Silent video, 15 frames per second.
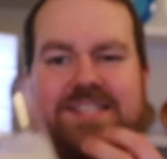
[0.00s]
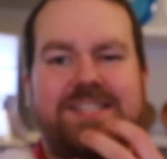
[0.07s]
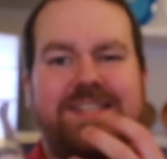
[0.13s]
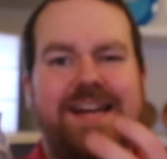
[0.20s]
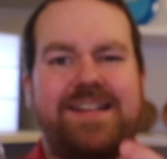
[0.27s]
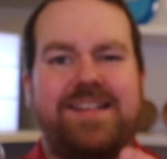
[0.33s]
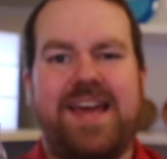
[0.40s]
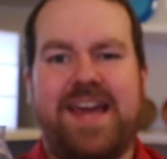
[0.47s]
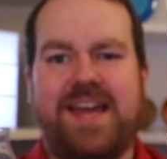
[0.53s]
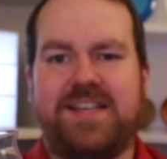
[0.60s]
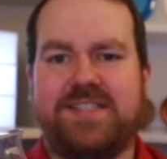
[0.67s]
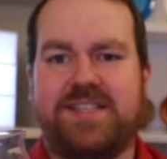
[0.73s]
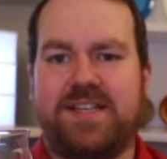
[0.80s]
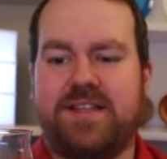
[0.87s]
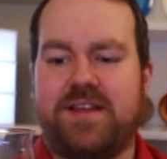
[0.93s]
slight
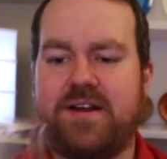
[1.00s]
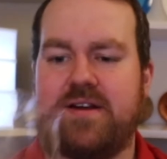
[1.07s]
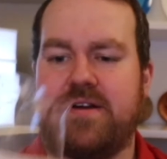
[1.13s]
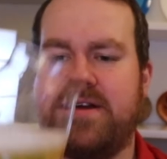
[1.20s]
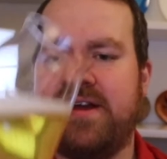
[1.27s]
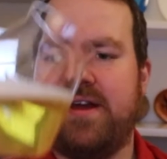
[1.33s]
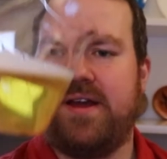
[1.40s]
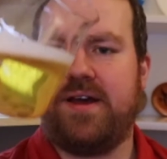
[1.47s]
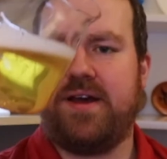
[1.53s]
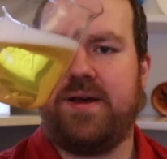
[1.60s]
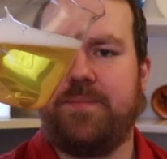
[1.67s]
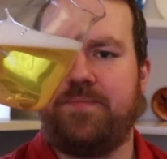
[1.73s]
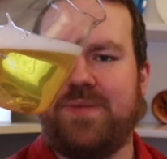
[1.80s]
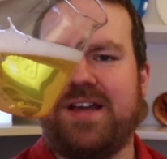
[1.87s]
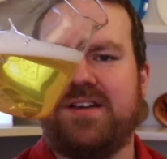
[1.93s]
haze in there,
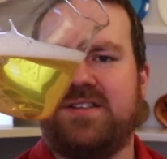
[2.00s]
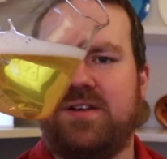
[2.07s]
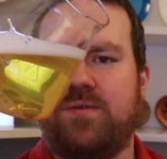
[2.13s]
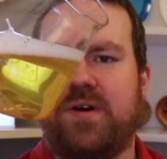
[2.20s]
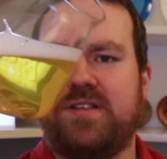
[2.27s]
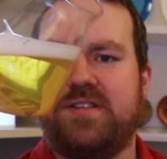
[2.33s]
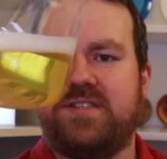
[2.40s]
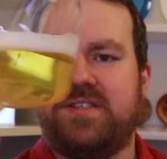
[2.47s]
actually quite